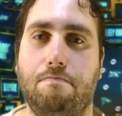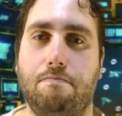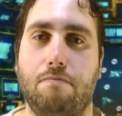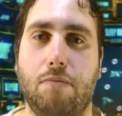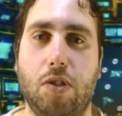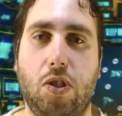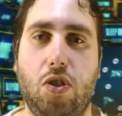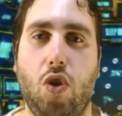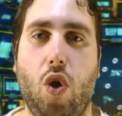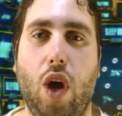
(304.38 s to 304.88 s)

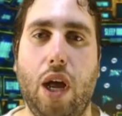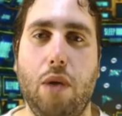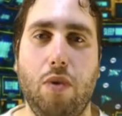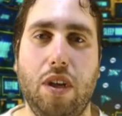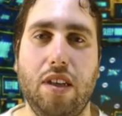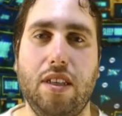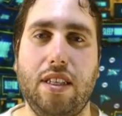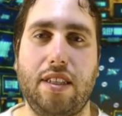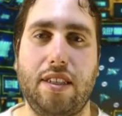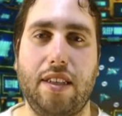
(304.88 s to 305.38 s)
so I
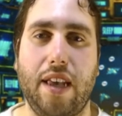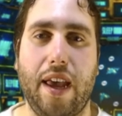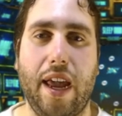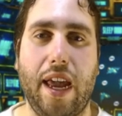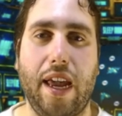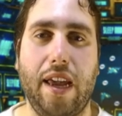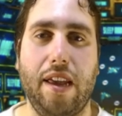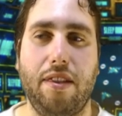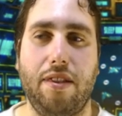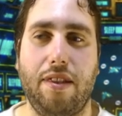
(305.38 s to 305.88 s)
will
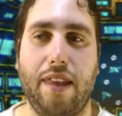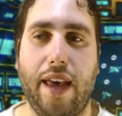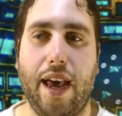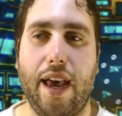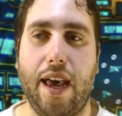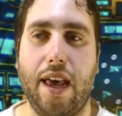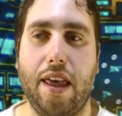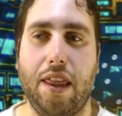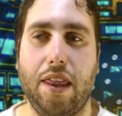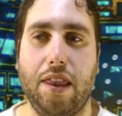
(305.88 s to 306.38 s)
say
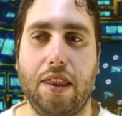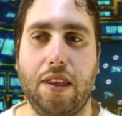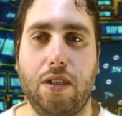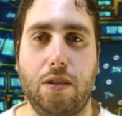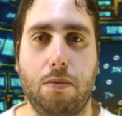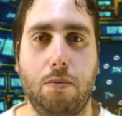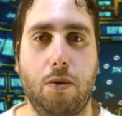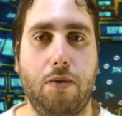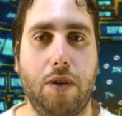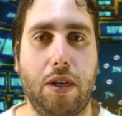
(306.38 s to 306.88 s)
that
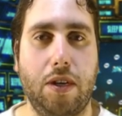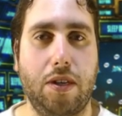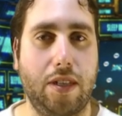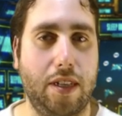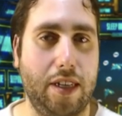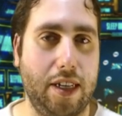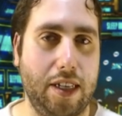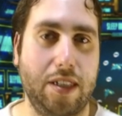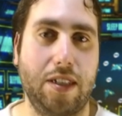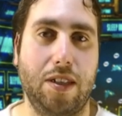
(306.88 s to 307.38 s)
this movie is a
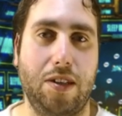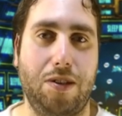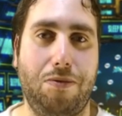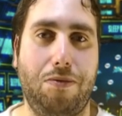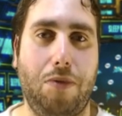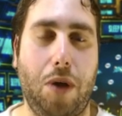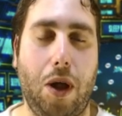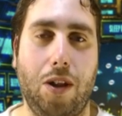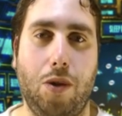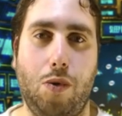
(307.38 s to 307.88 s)
nice little
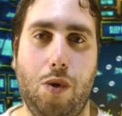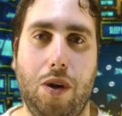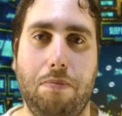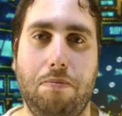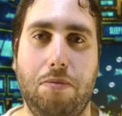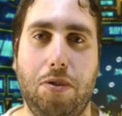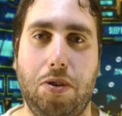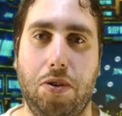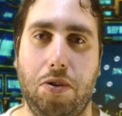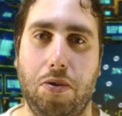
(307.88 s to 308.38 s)
follow
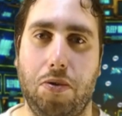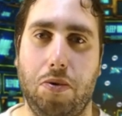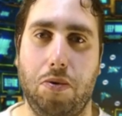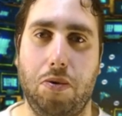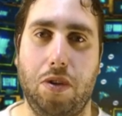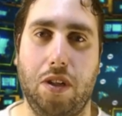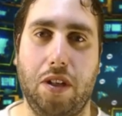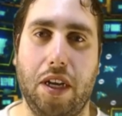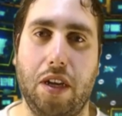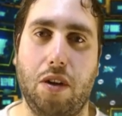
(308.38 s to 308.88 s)
up to
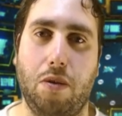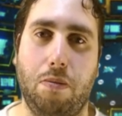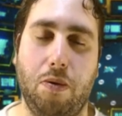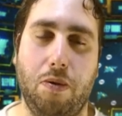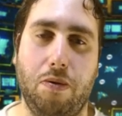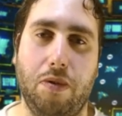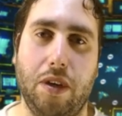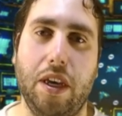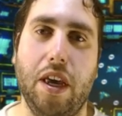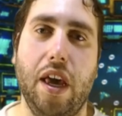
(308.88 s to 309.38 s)
the Lego
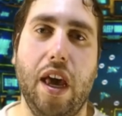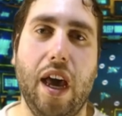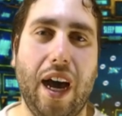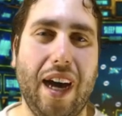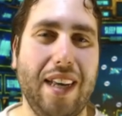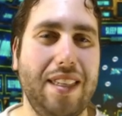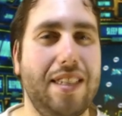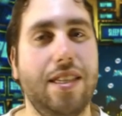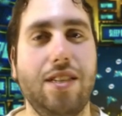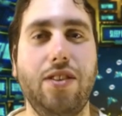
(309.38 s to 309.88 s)
movie.
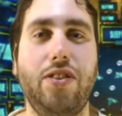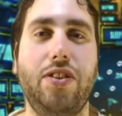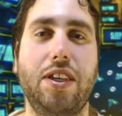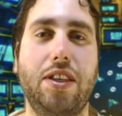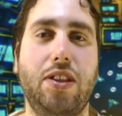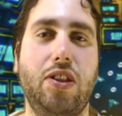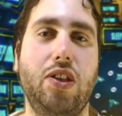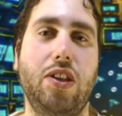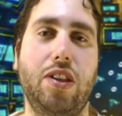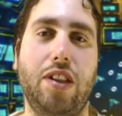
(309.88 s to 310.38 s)
I still
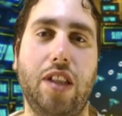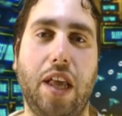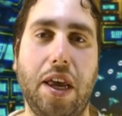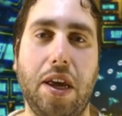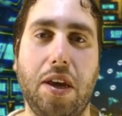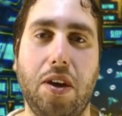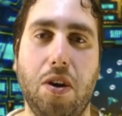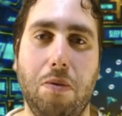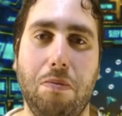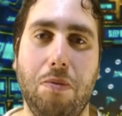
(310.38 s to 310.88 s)
think the
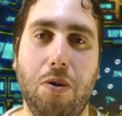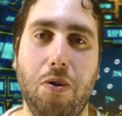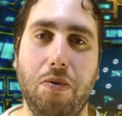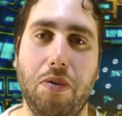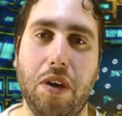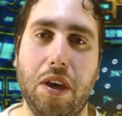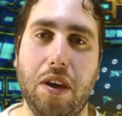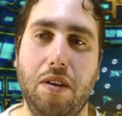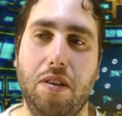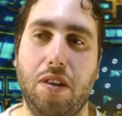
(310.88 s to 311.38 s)
Lego
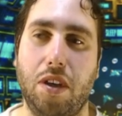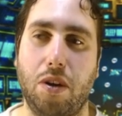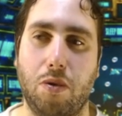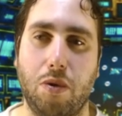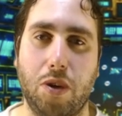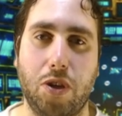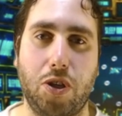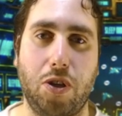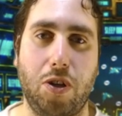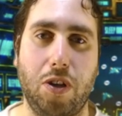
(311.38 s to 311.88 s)
movie, the
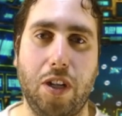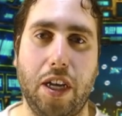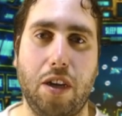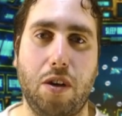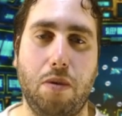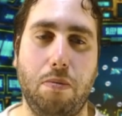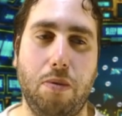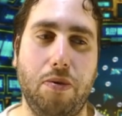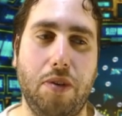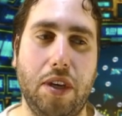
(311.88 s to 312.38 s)
original
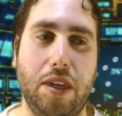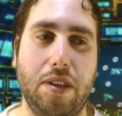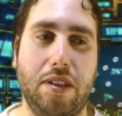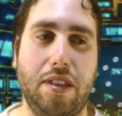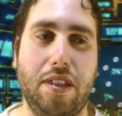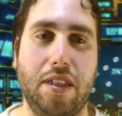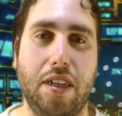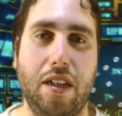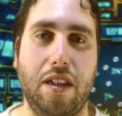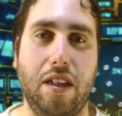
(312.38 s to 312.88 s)
Lego movie, is
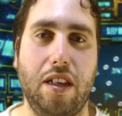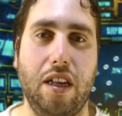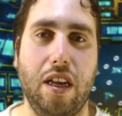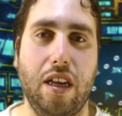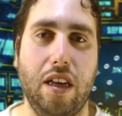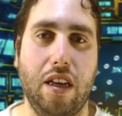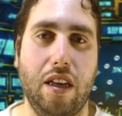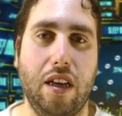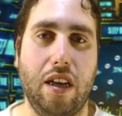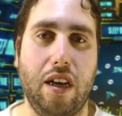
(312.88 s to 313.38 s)
still
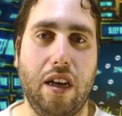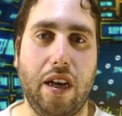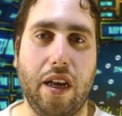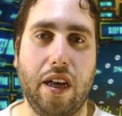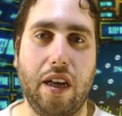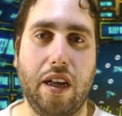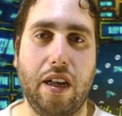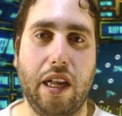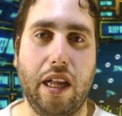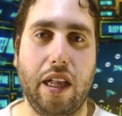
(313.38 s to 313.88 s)

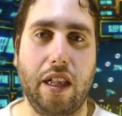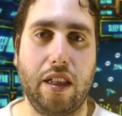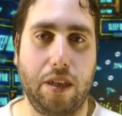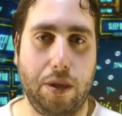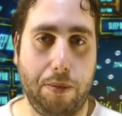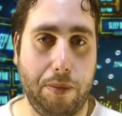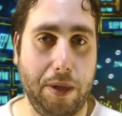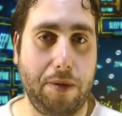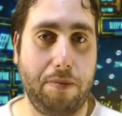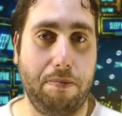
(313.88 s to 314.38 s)
uh, a
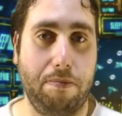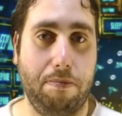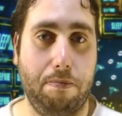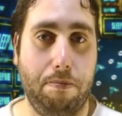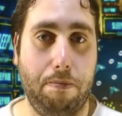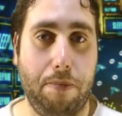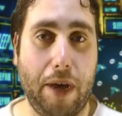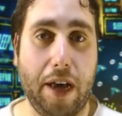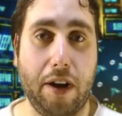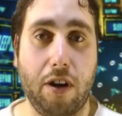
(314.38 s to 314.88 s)
little
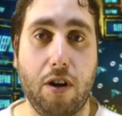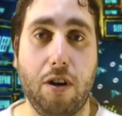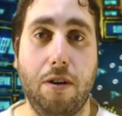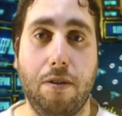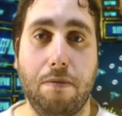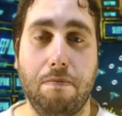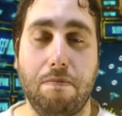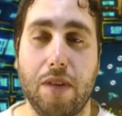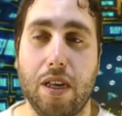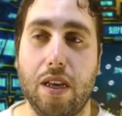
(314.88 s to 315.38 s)
bit
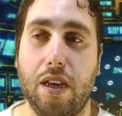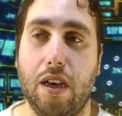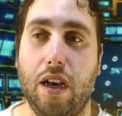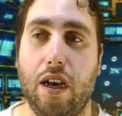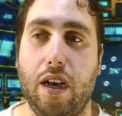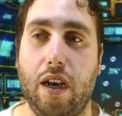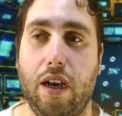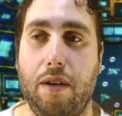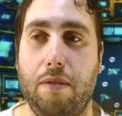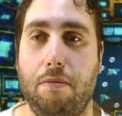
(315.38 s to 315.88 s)
better.
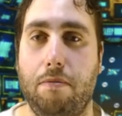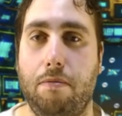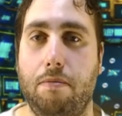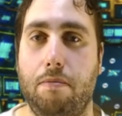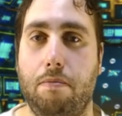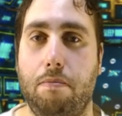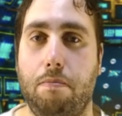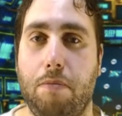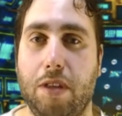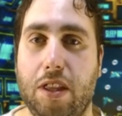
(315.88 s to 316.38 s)

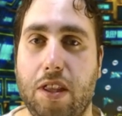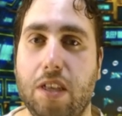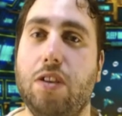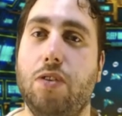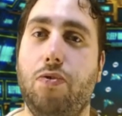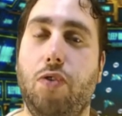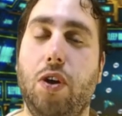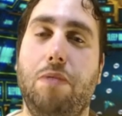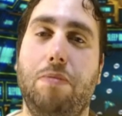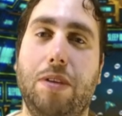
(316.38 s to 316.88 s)
Um, but
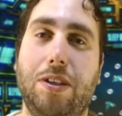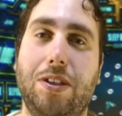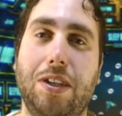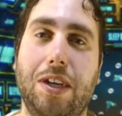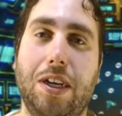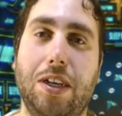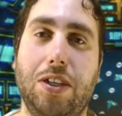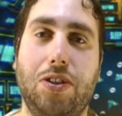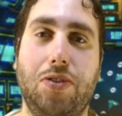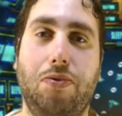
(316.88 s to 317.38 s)
this film is a
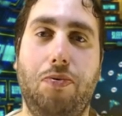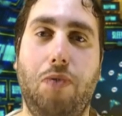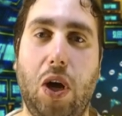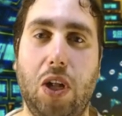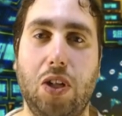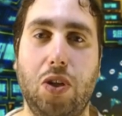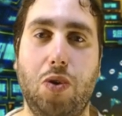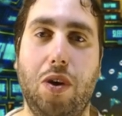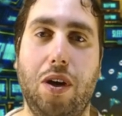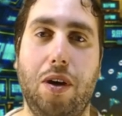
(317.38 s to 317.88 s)
nice
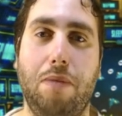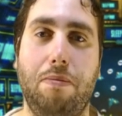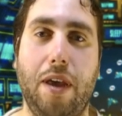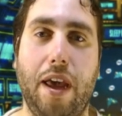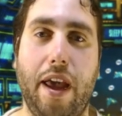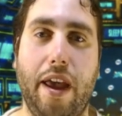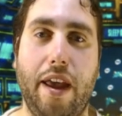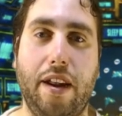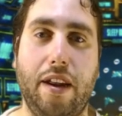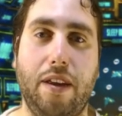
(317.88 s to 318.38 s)
follow up,
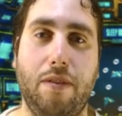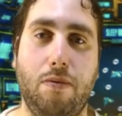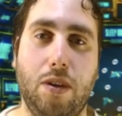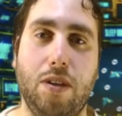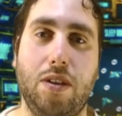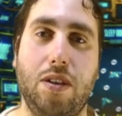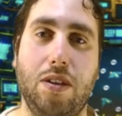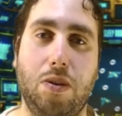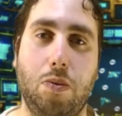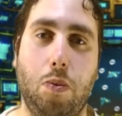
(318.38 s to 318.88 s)
and if
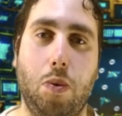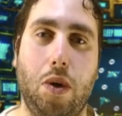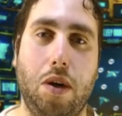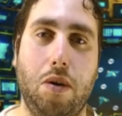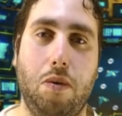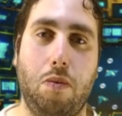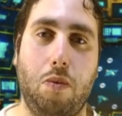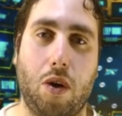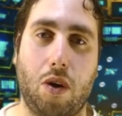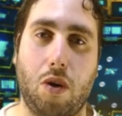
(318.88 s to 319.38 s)
this is
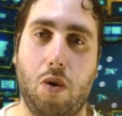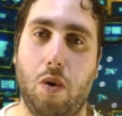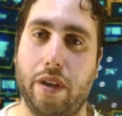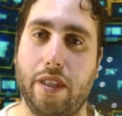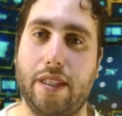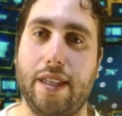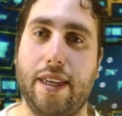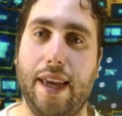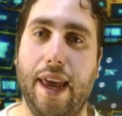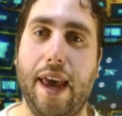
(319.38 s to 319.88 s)
what we're
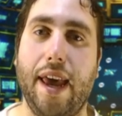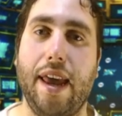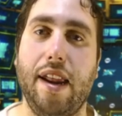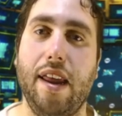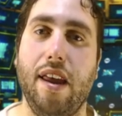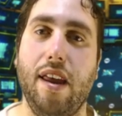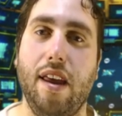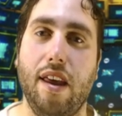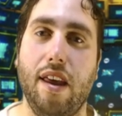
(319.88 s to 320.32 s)
going to get